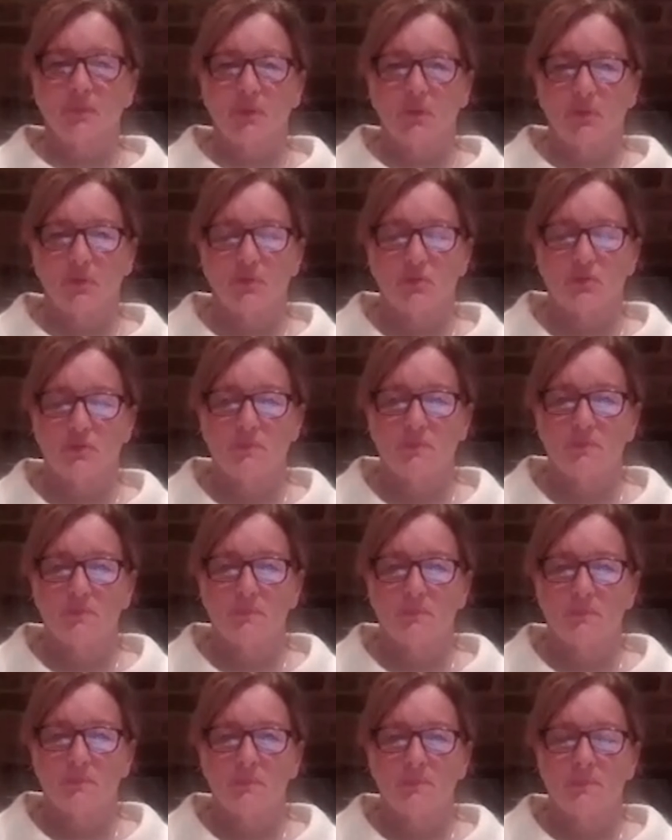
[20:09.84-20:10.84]
Good.
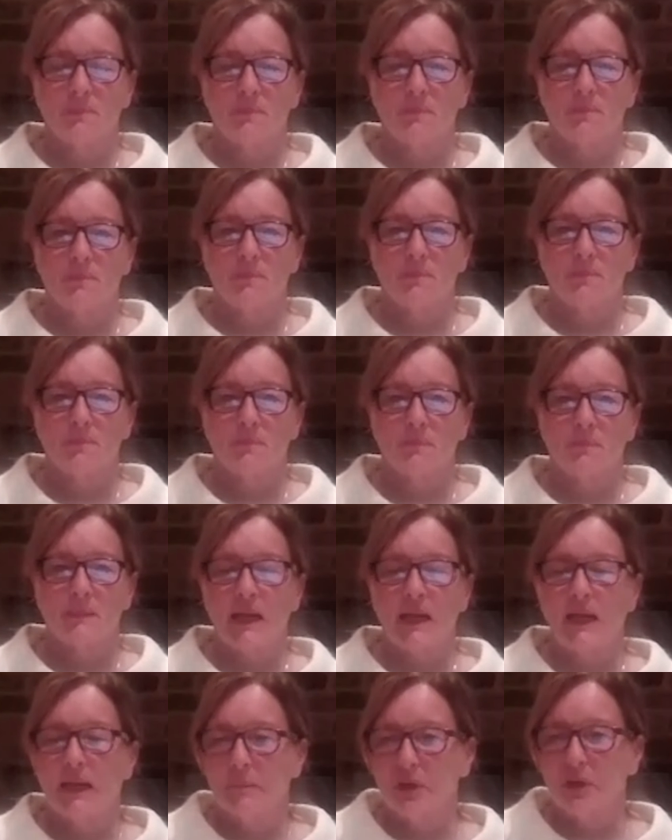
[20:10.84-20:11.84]

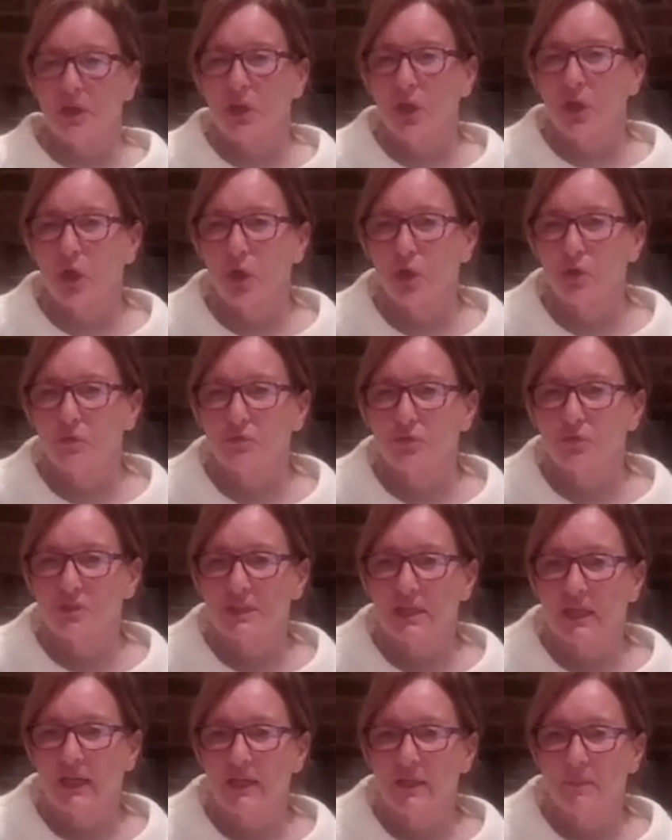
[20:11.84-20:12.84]
I'm going to go over a
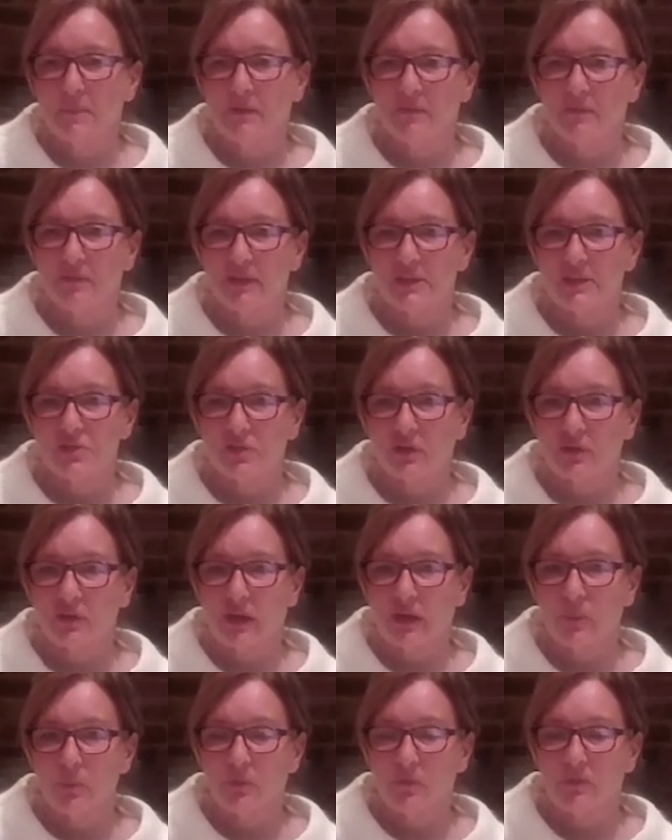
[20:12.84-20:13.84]
tiny bit, if that's all
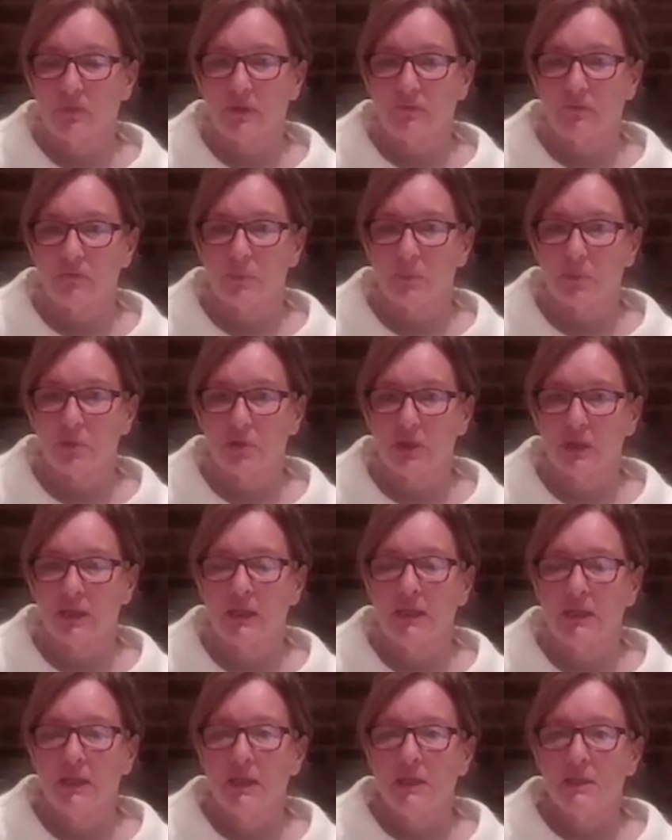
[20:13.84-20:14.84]
right with everybody.
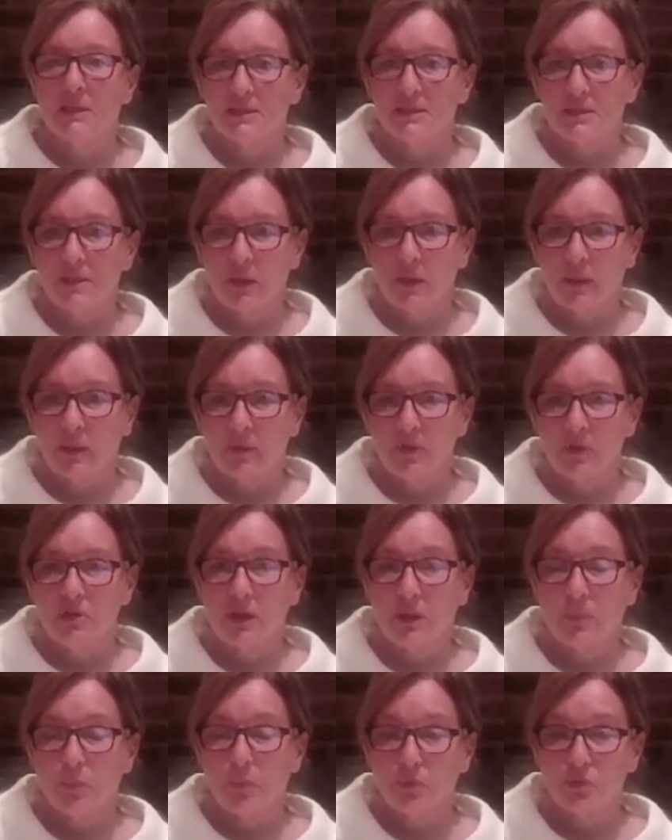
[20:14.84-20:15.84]
So
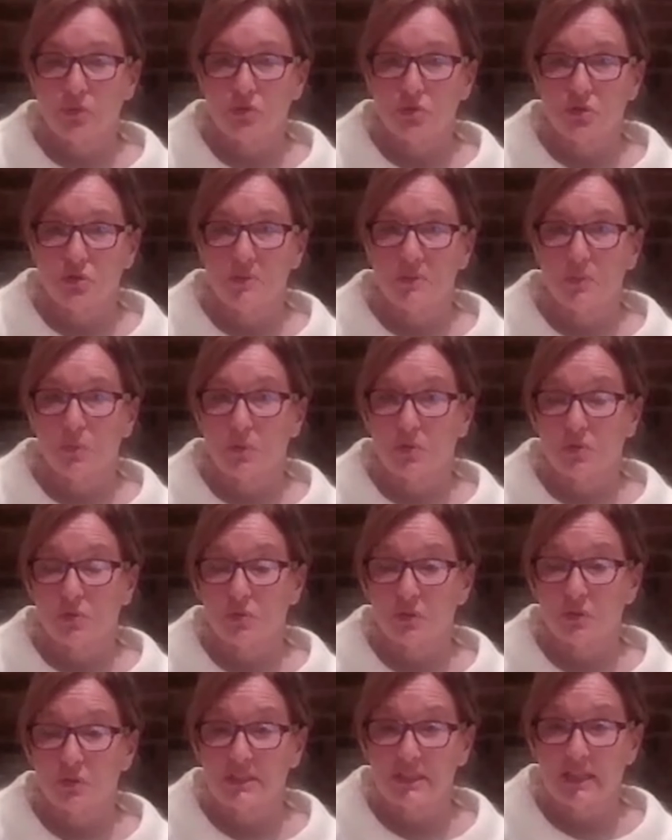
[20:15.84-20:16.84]
I want to do what's
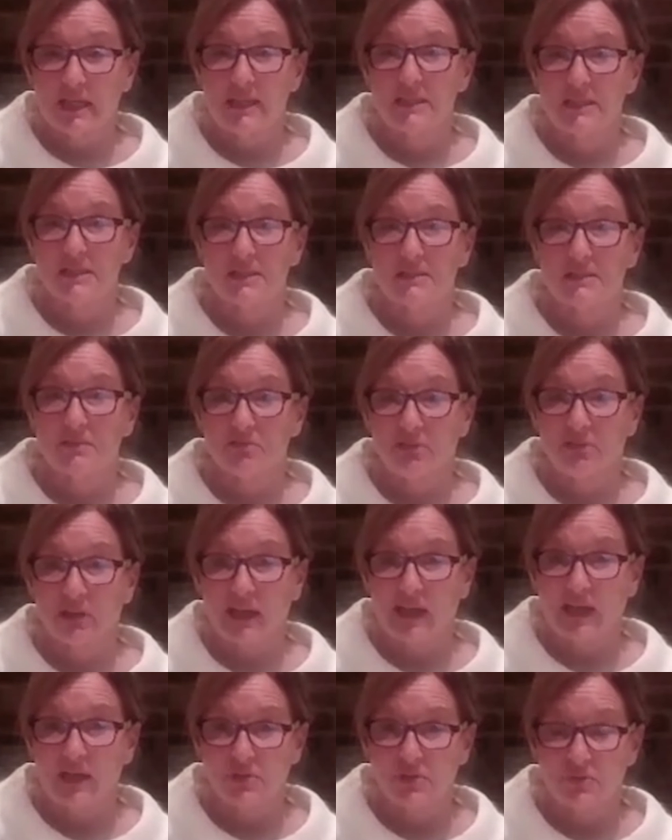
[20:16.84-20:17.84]
called a tense and
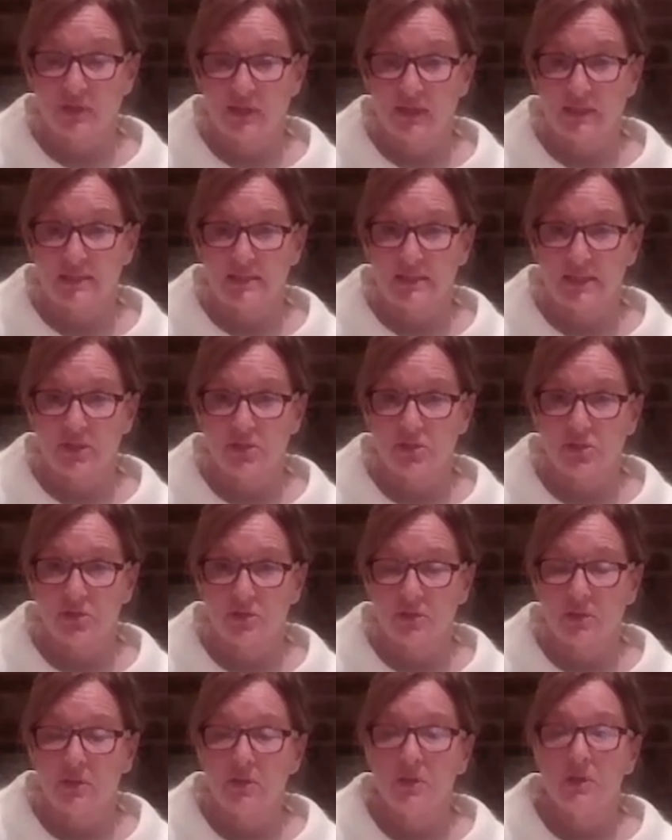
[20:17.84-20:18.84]
relaxed
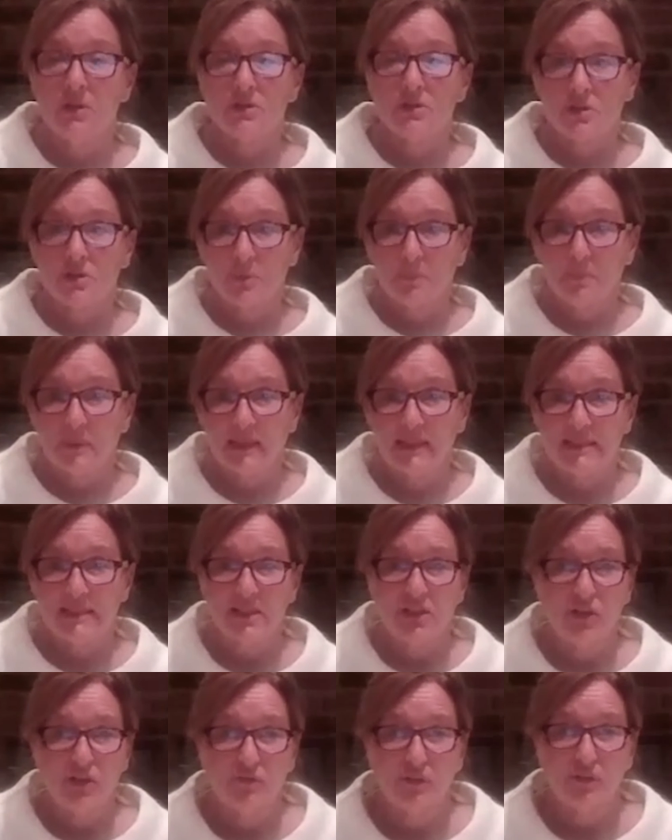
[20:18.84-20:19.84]
relaxation. So please,
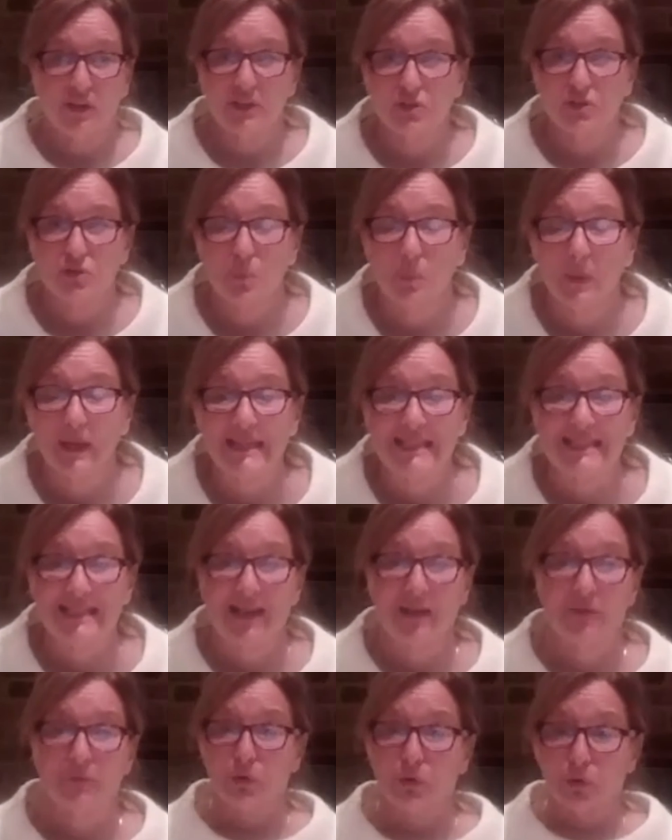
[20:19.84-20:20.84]
can you find your way
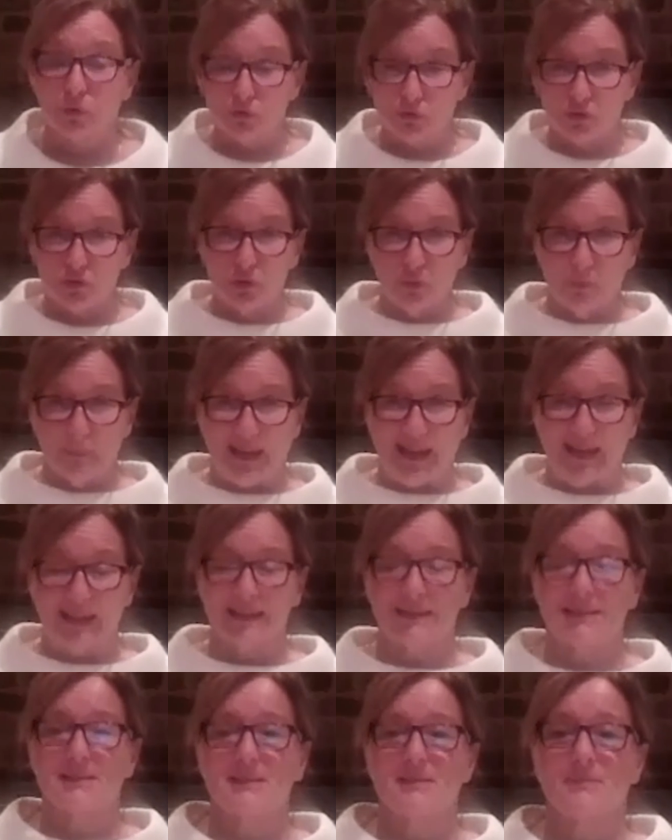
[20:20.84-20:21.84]
down onto your
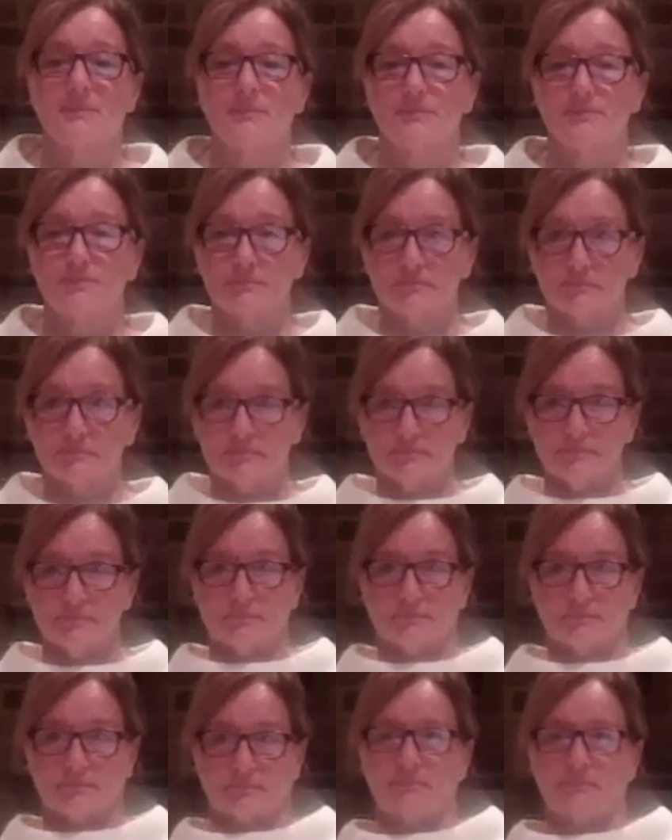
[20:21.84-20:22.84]
backs?
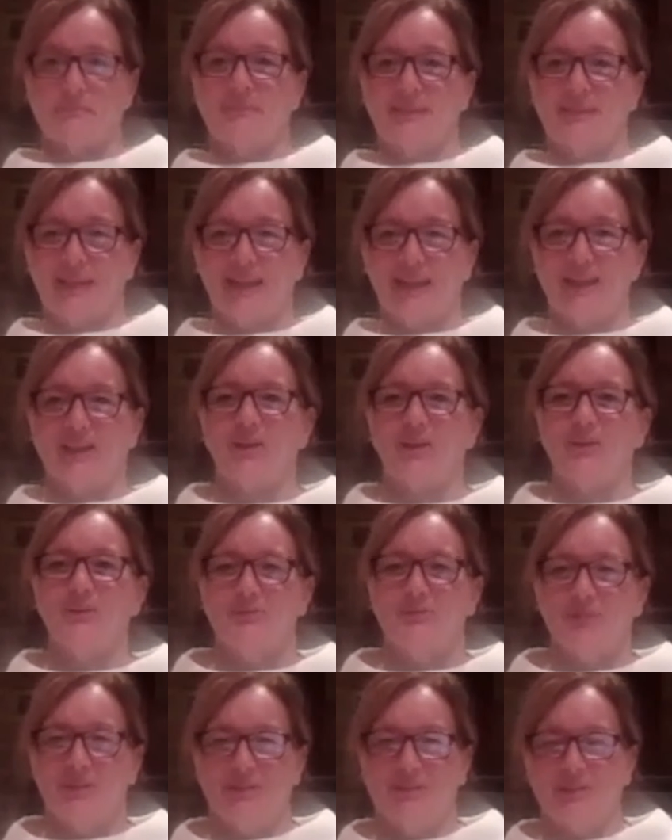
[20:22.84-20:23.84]
Thank you for the